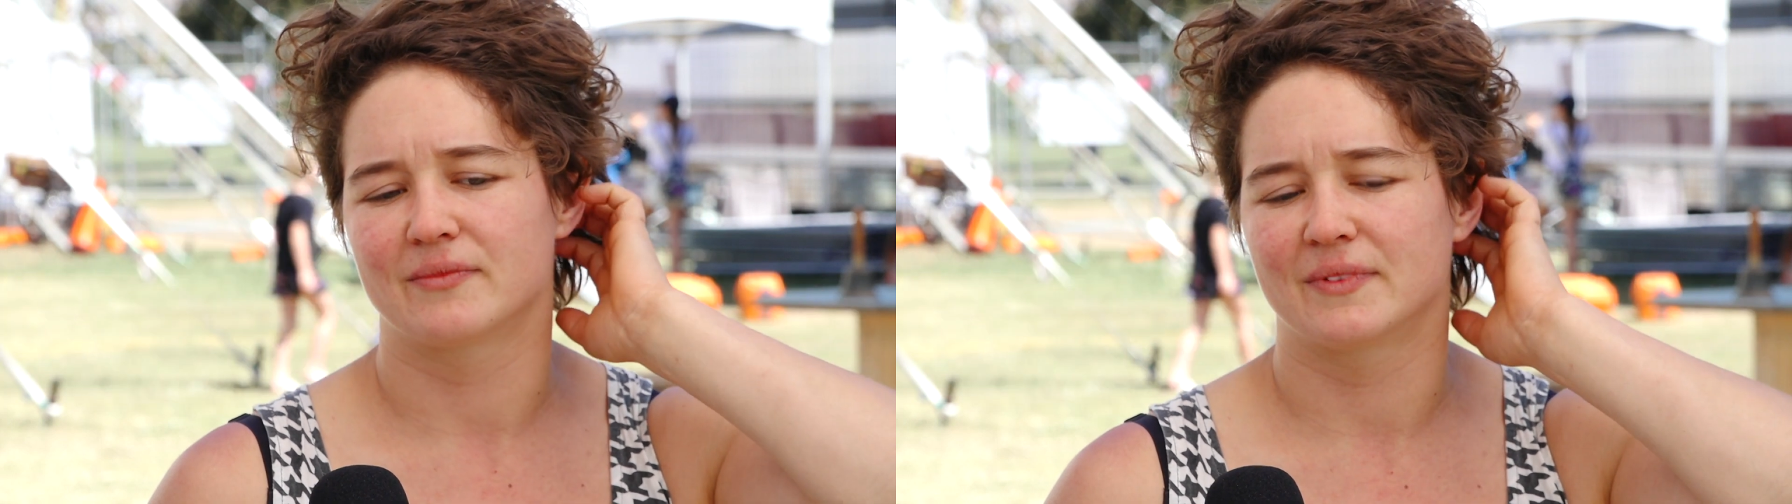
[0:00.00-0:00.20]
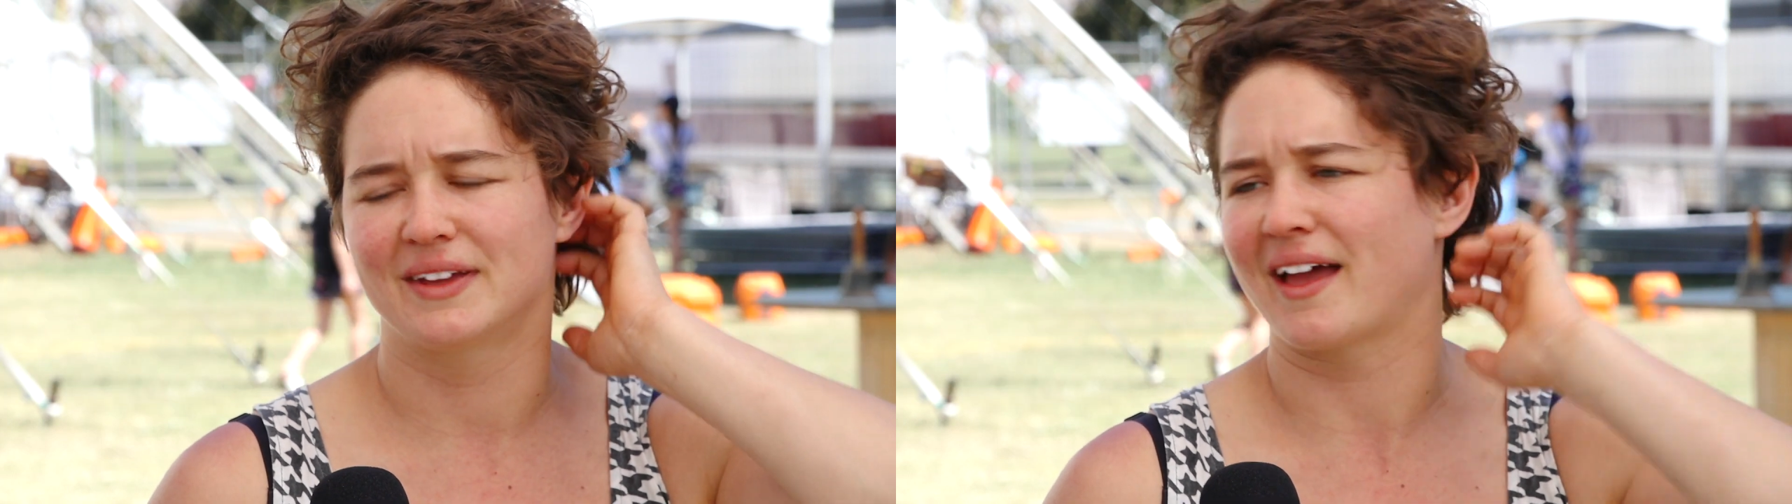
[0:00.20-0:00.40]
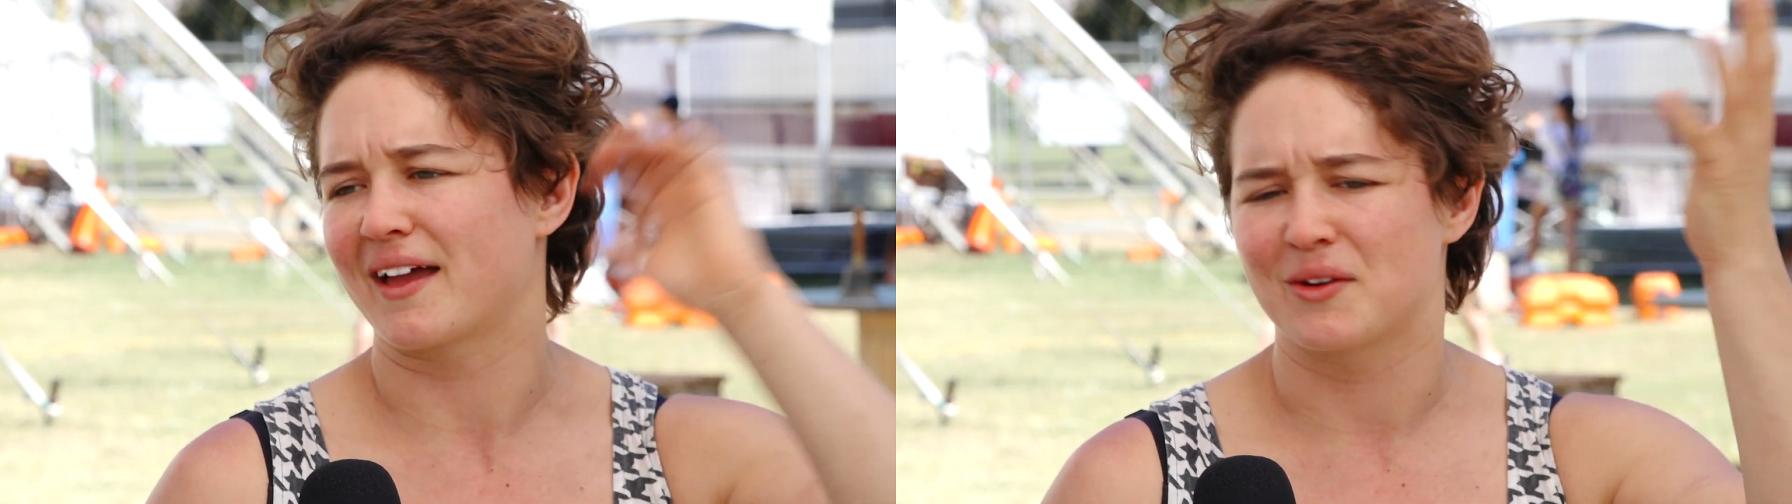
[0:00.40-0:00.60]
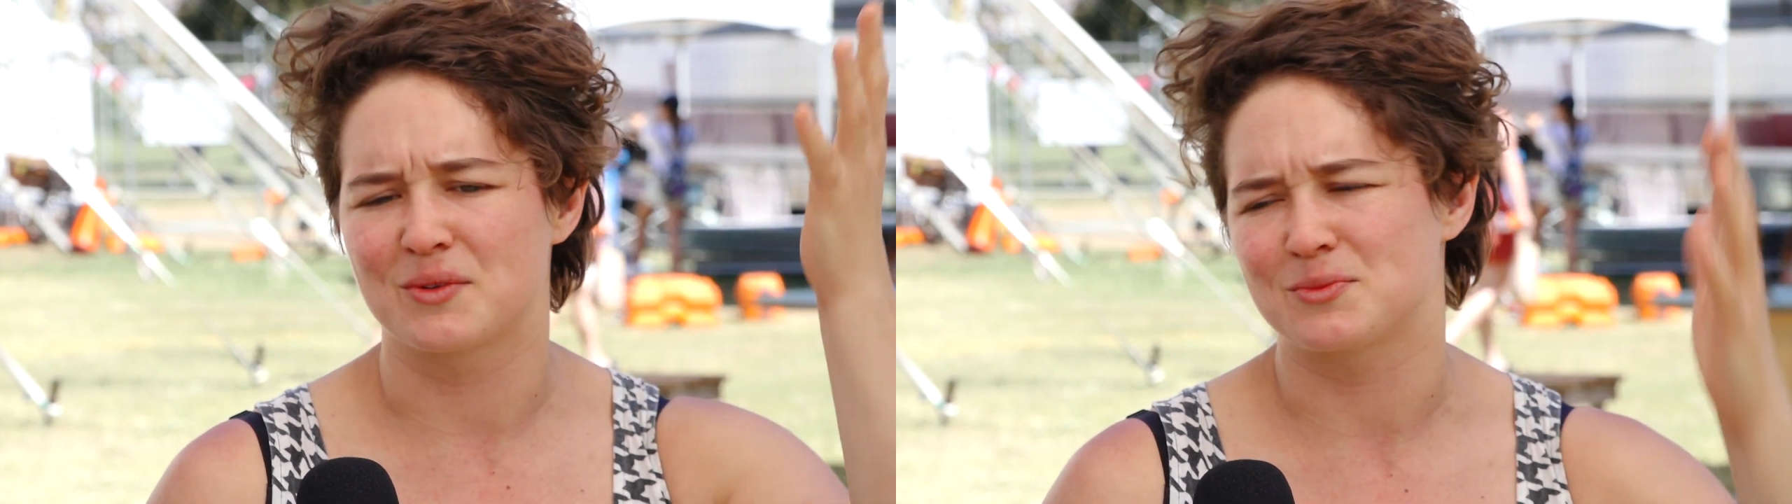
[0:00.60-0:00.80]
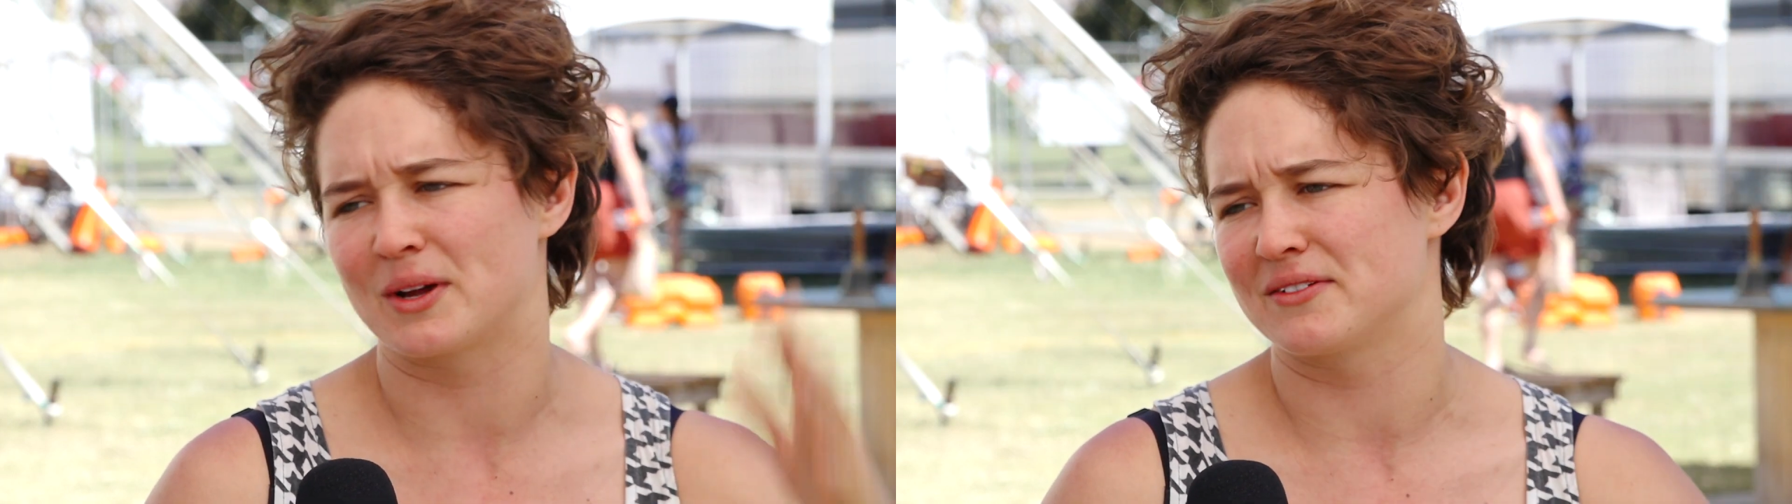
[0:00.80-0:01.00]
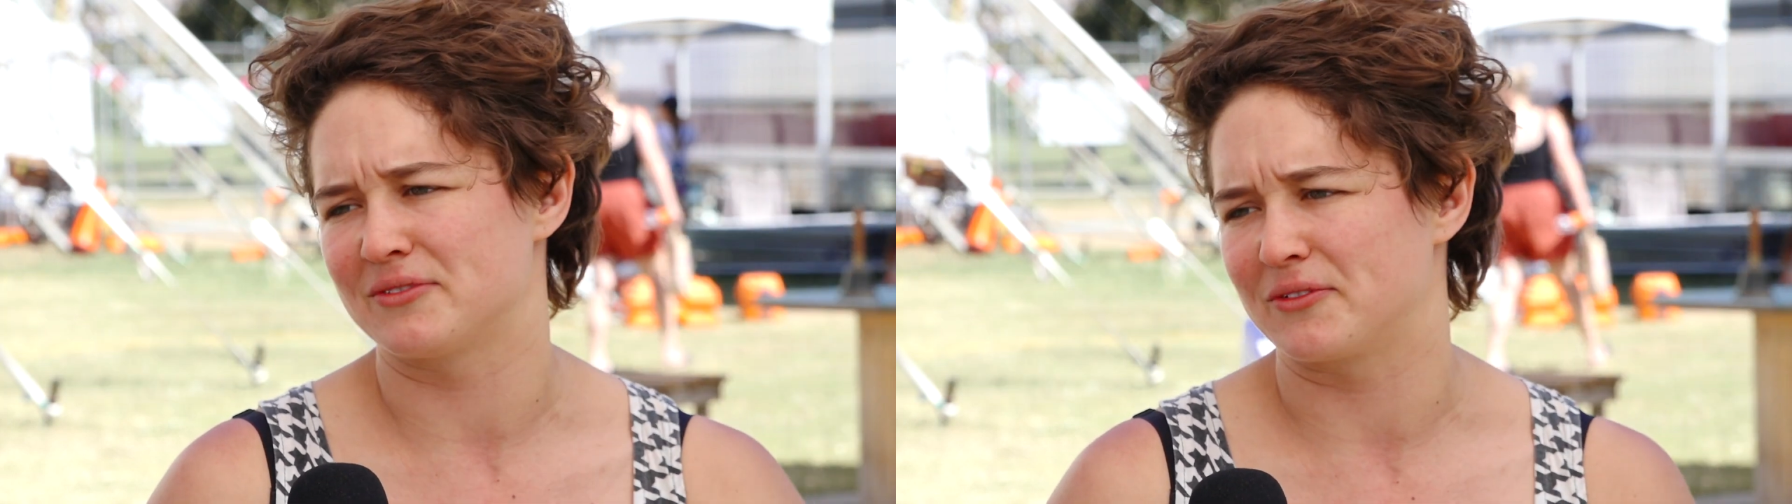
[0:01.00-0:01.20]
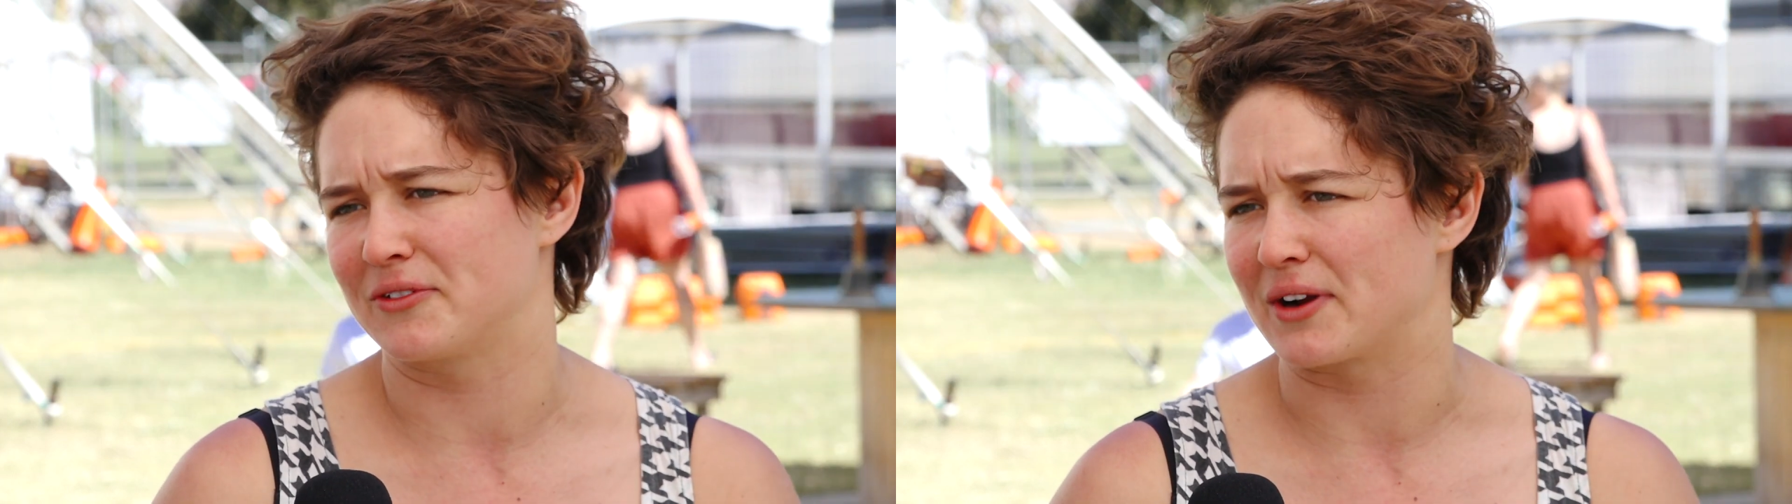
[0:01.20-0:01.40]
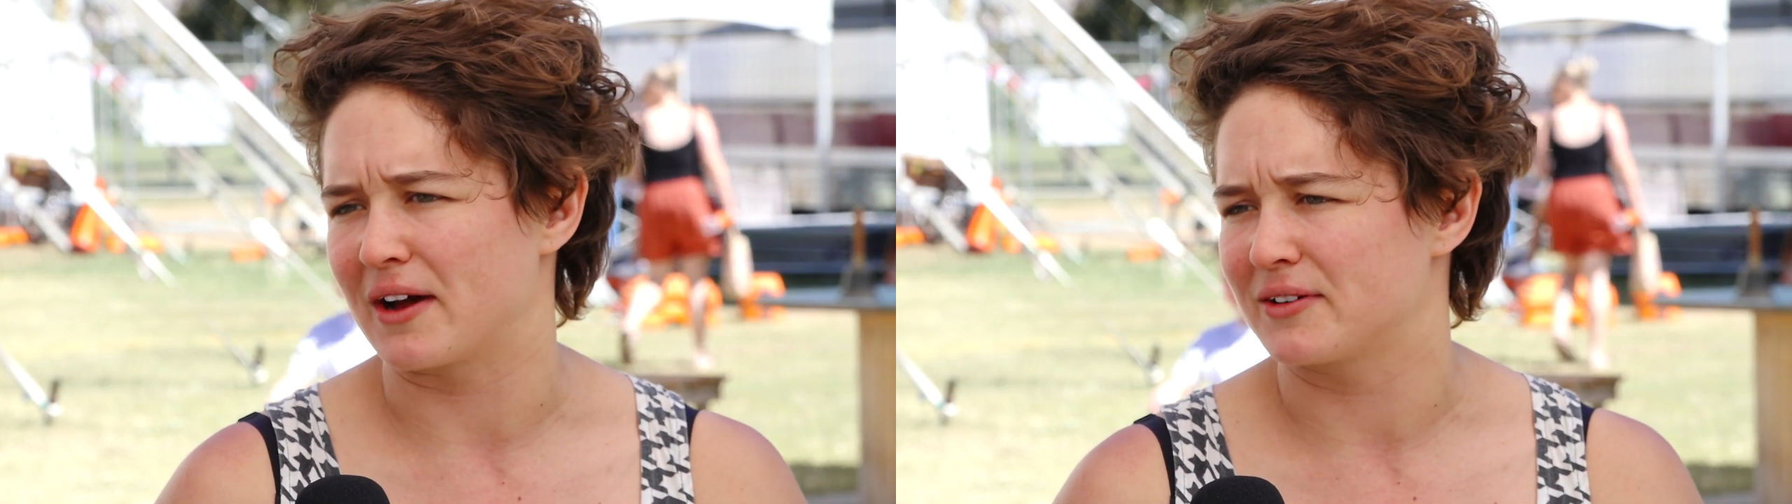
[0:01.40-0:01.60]
It was wonderful
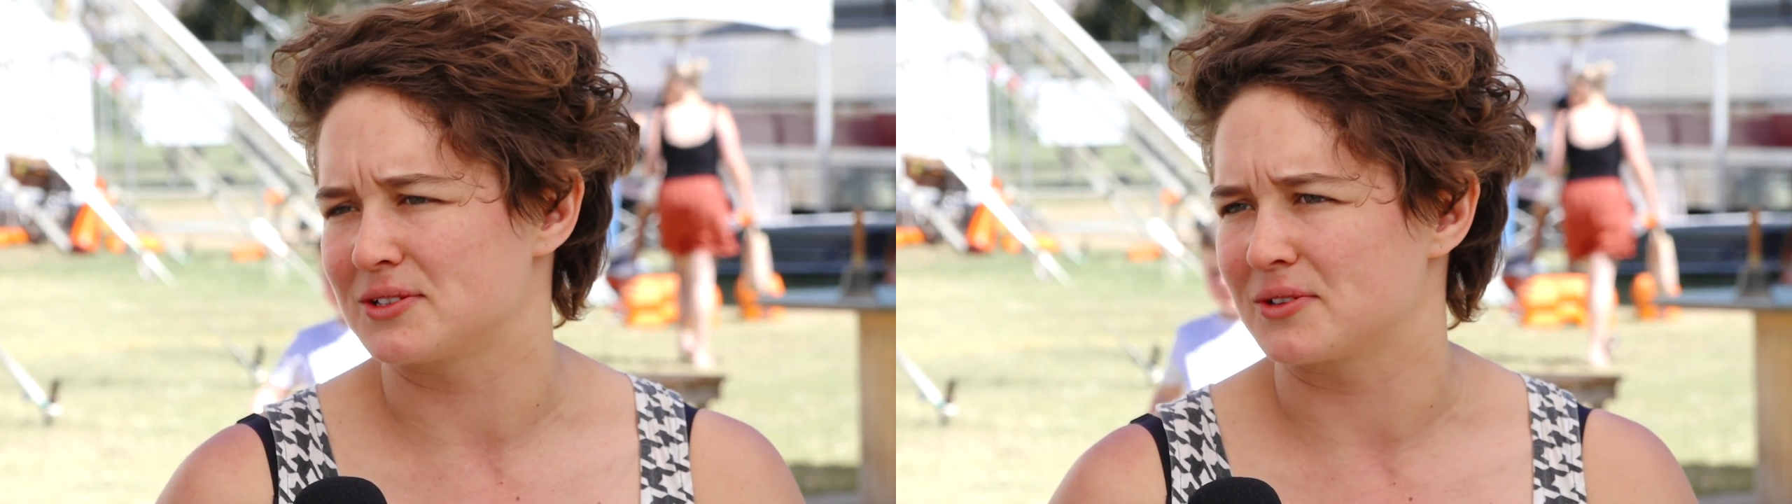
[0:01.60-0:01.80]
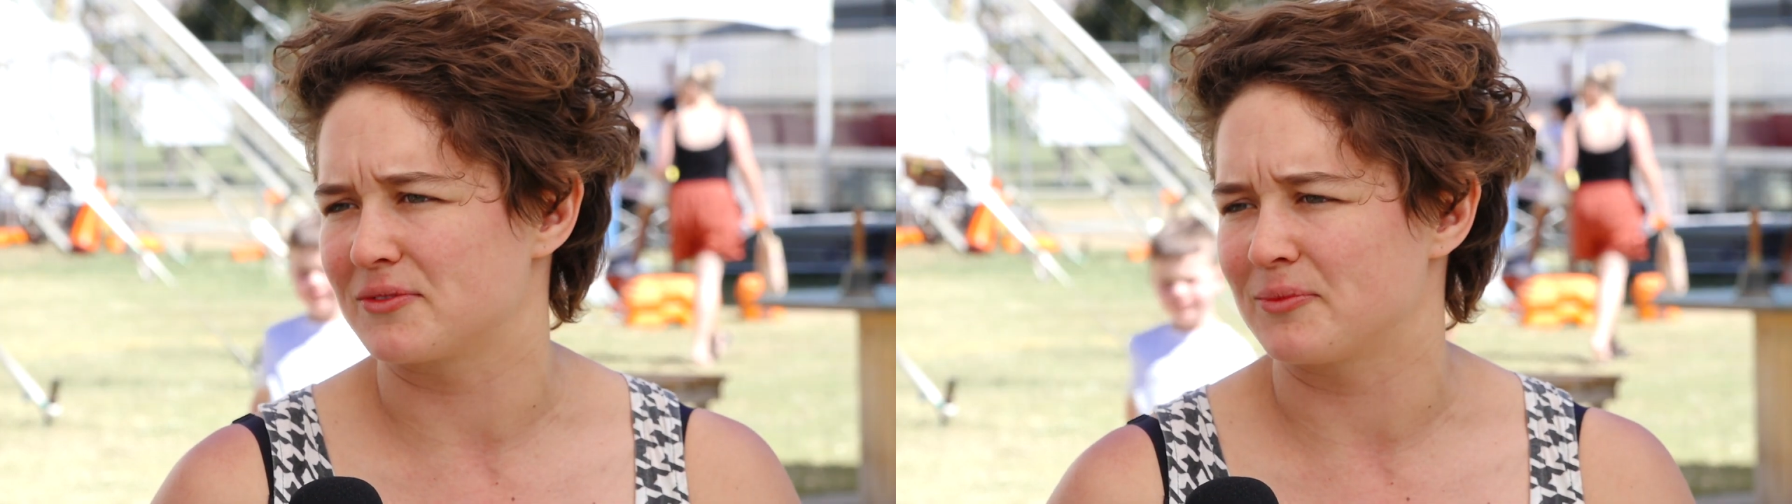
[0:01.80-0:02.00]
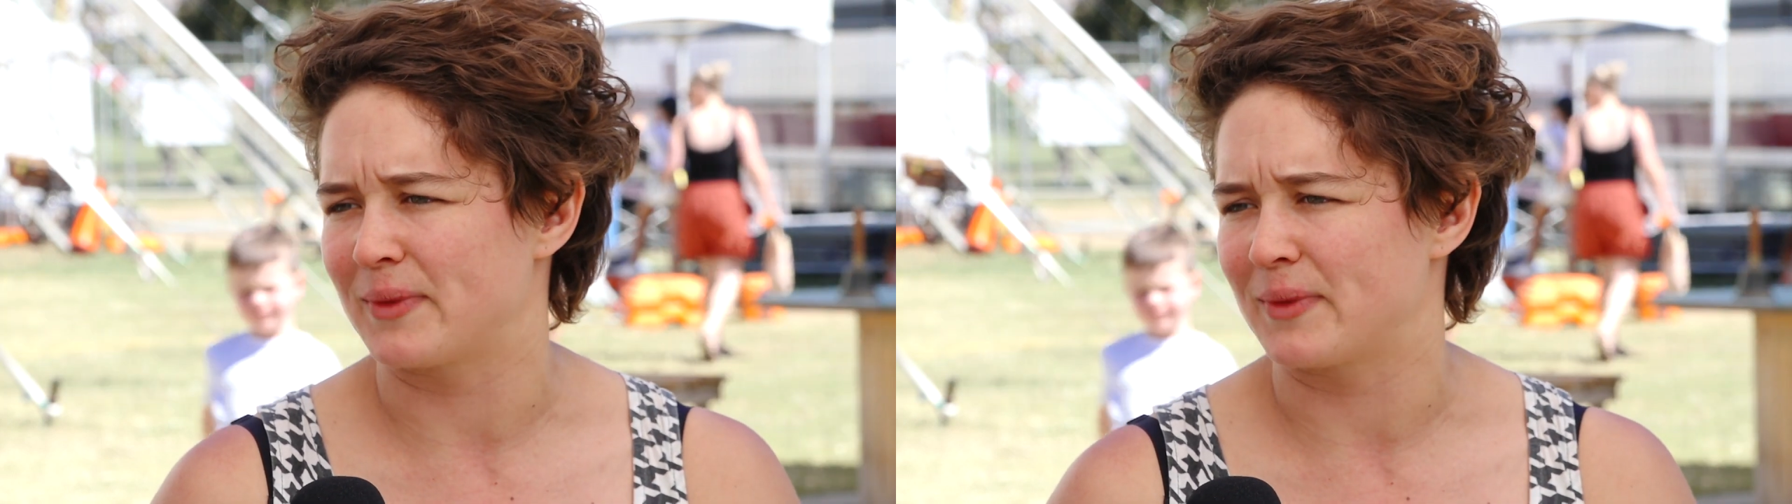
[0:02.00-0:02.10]
for our sort of